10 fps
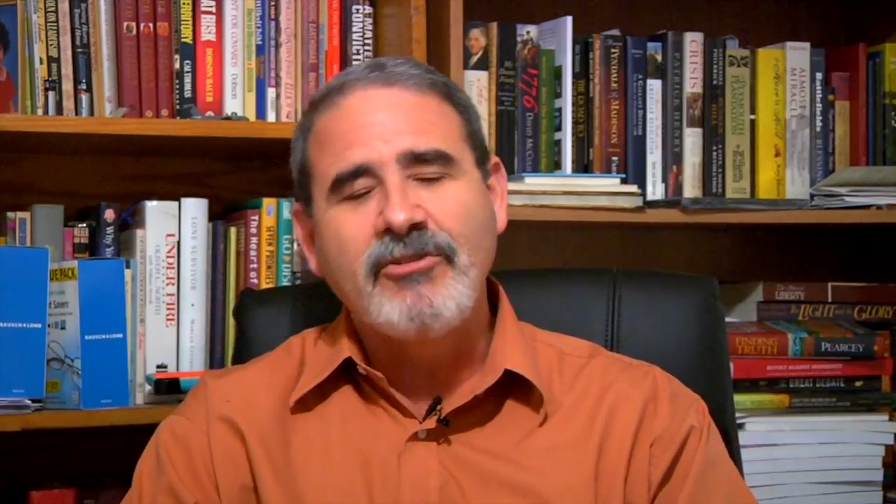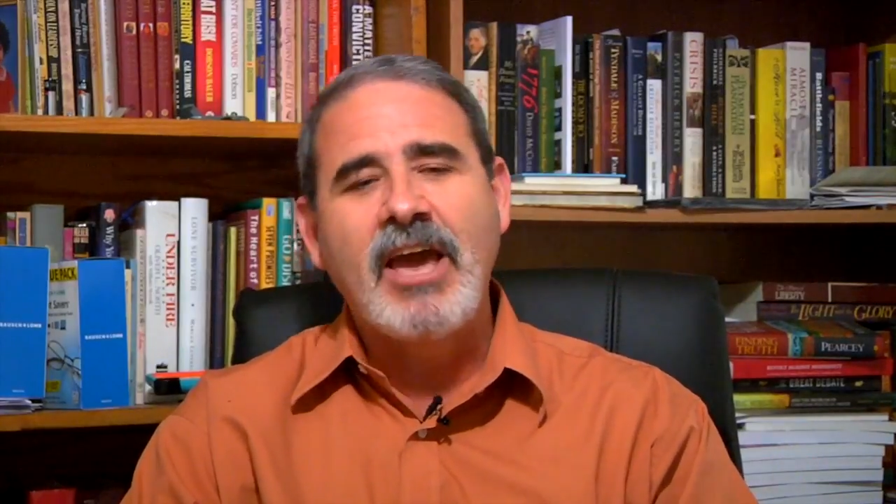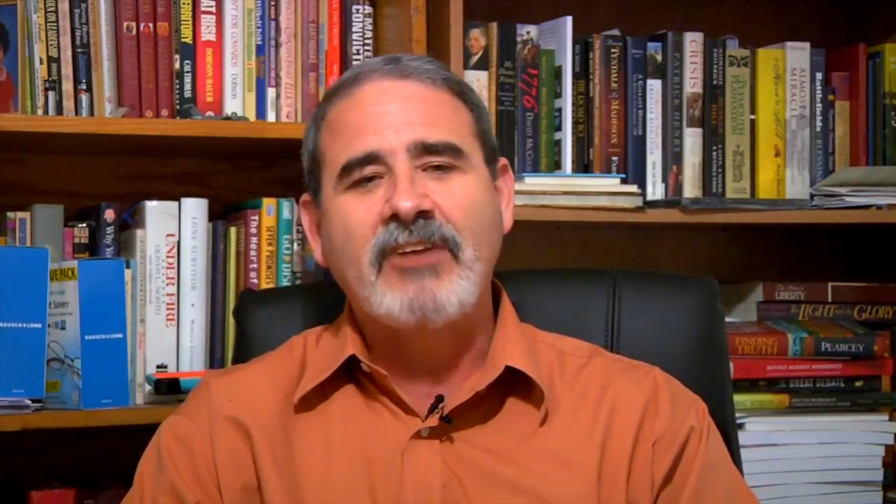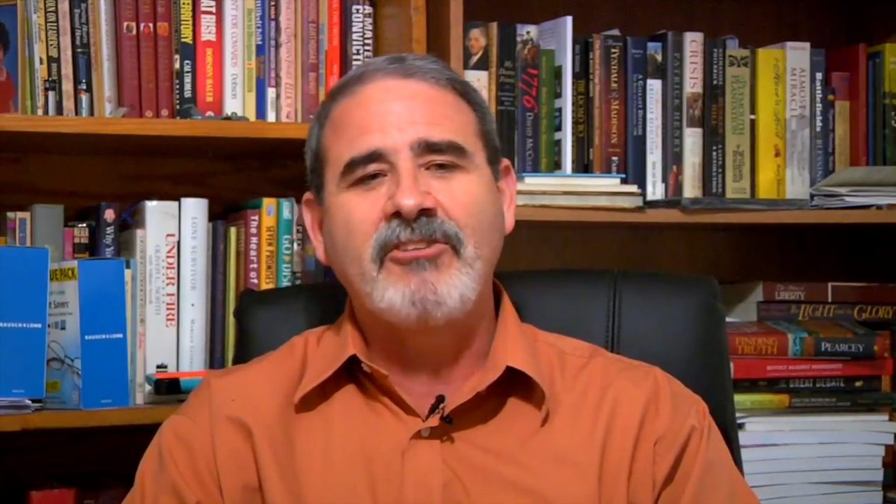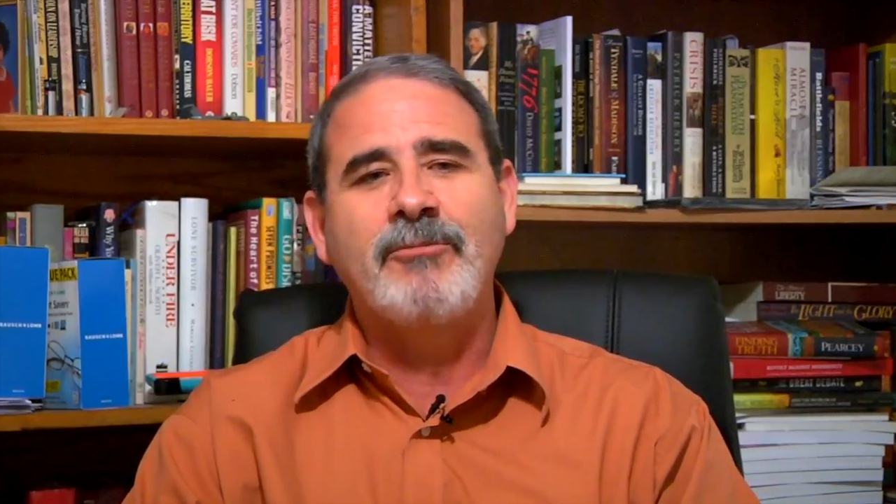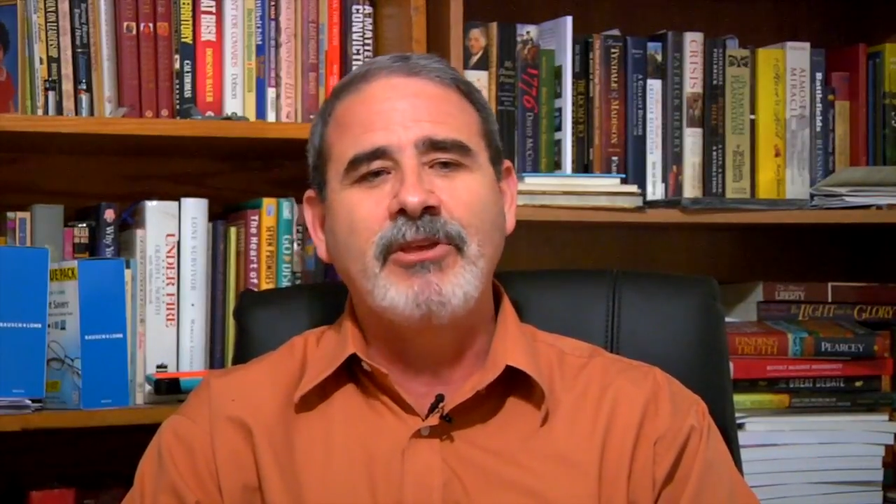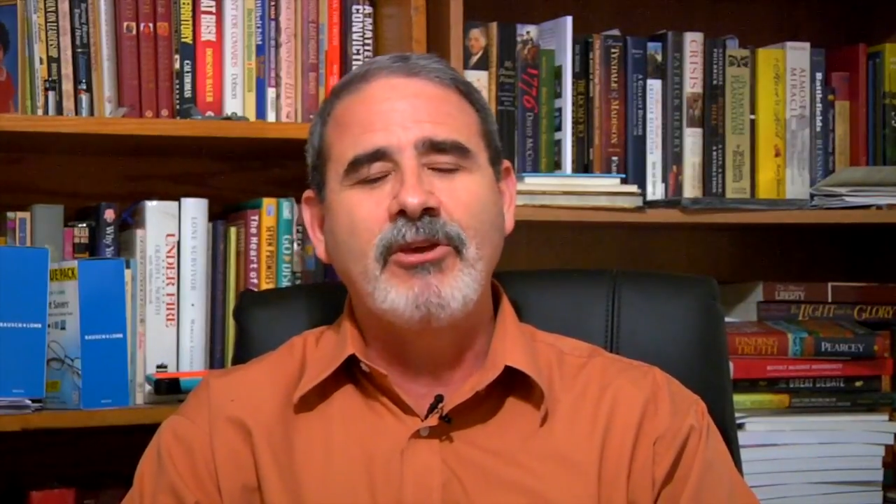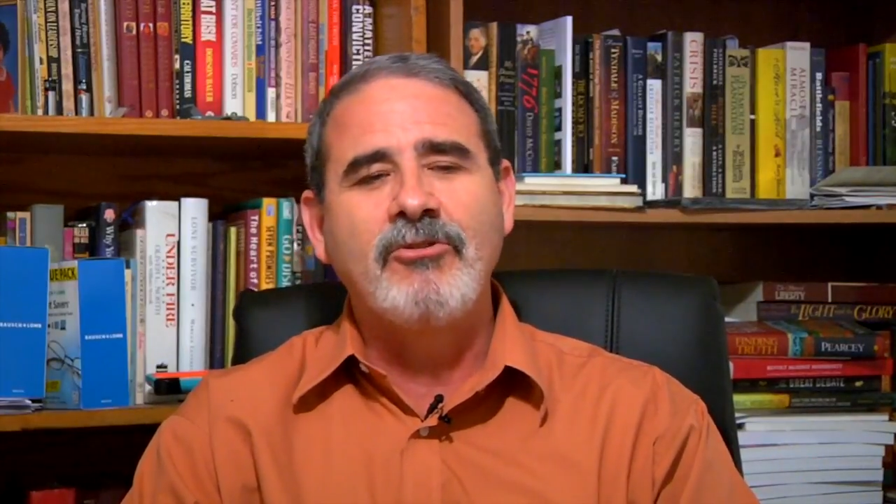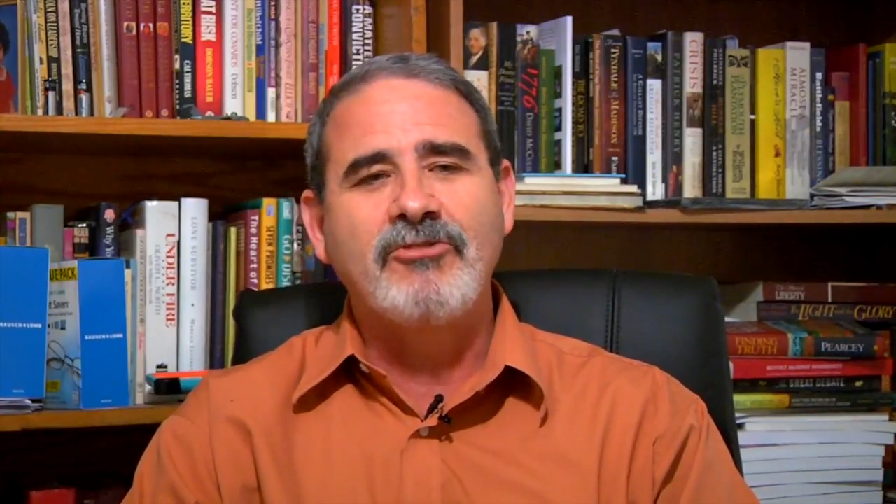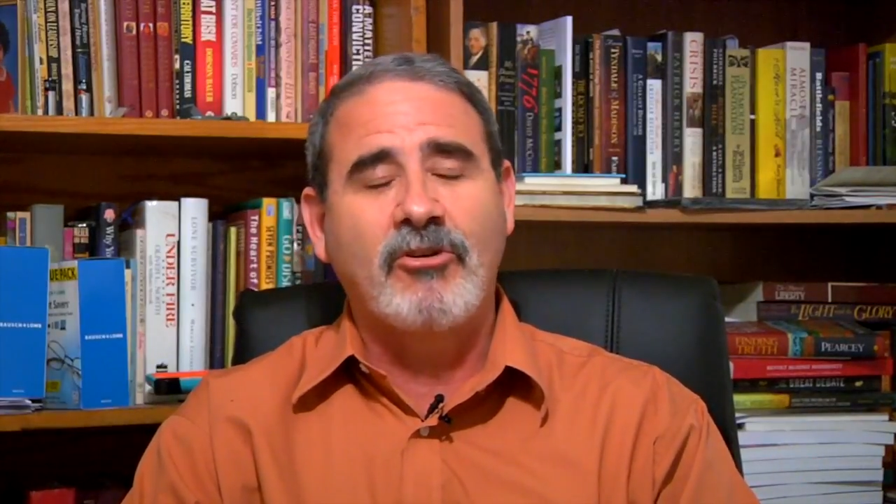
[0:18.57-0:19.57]
text have been
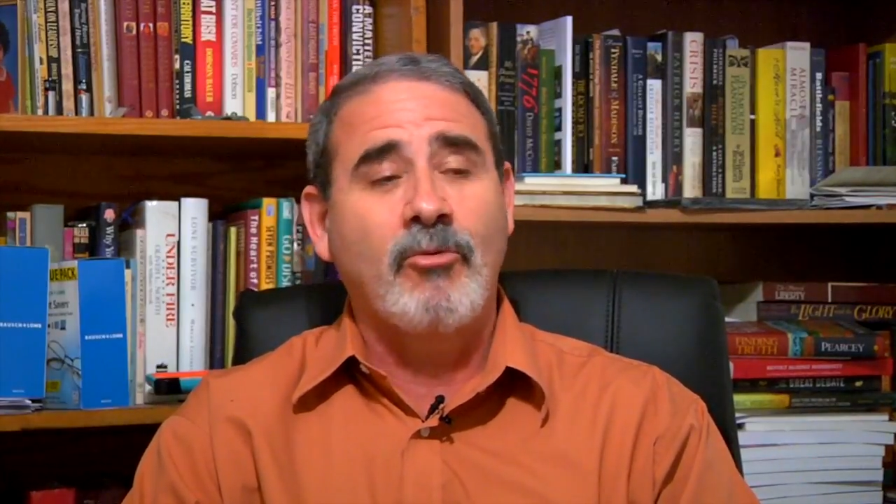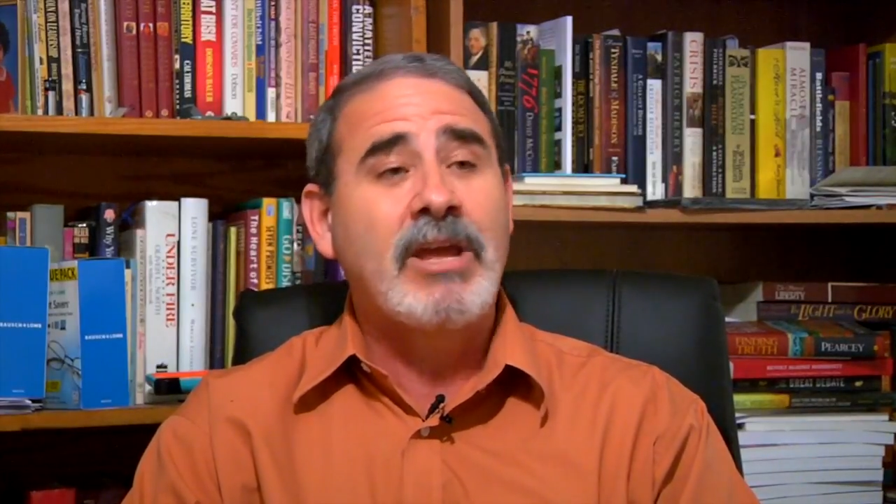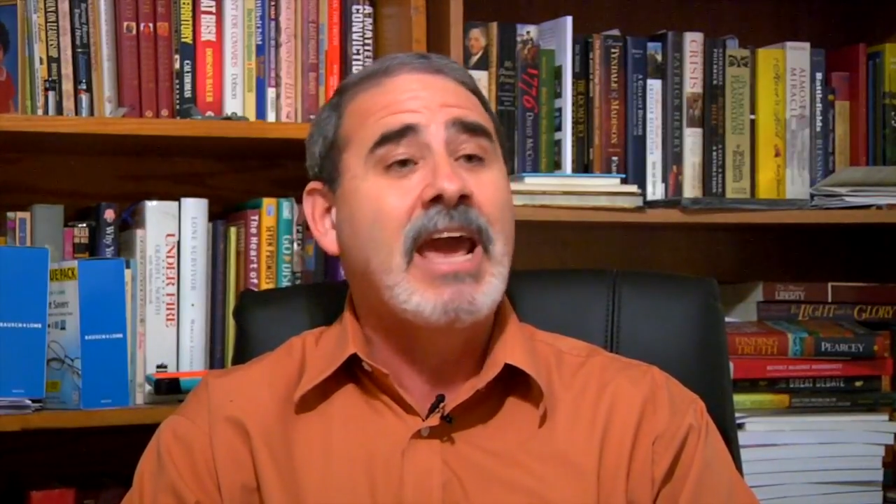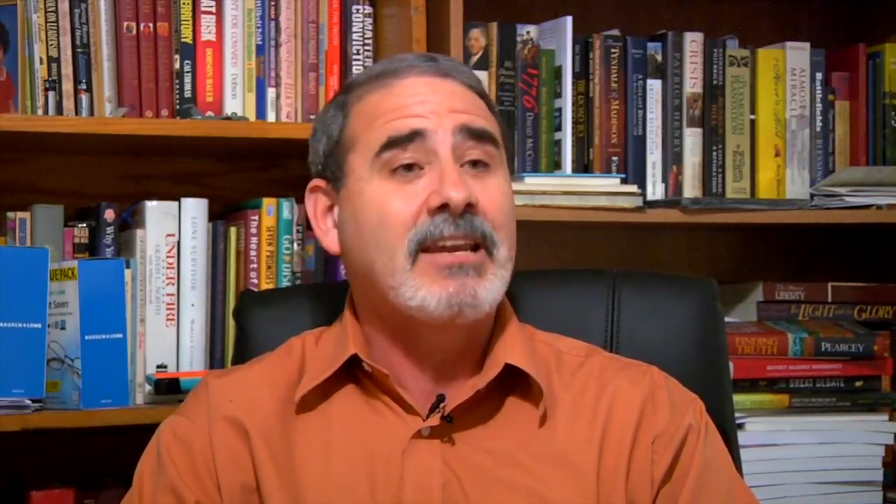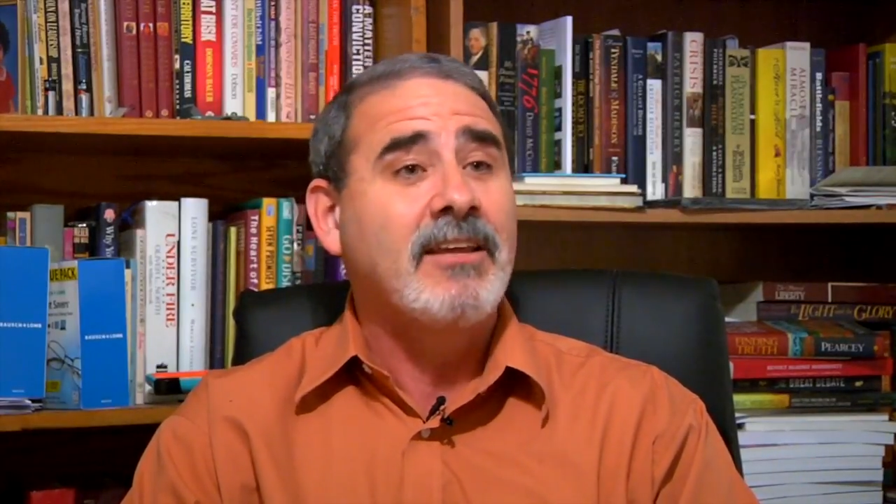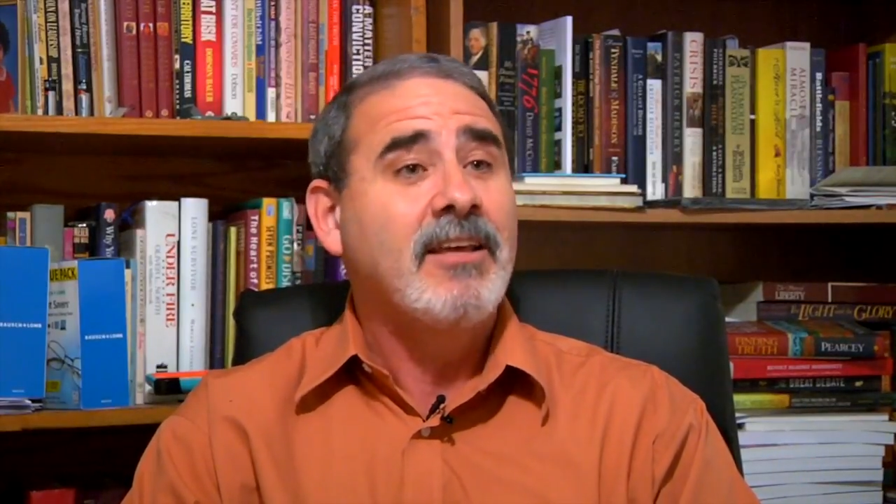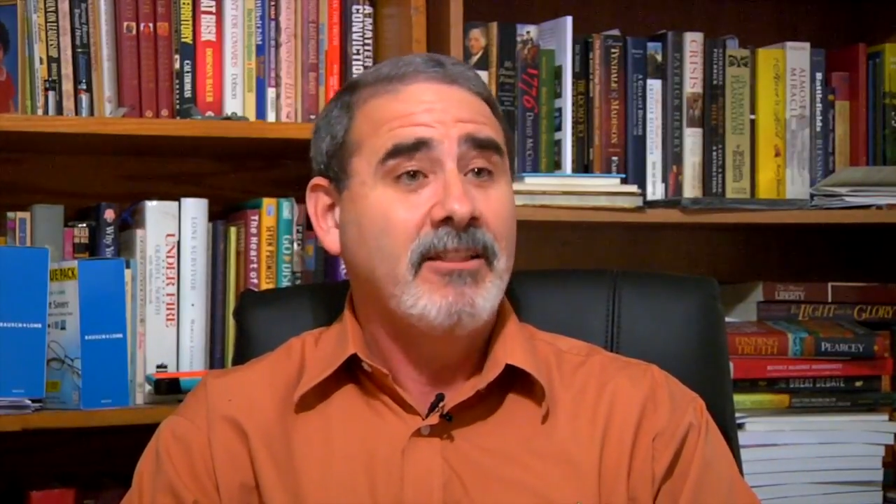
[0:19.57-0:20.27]
used to create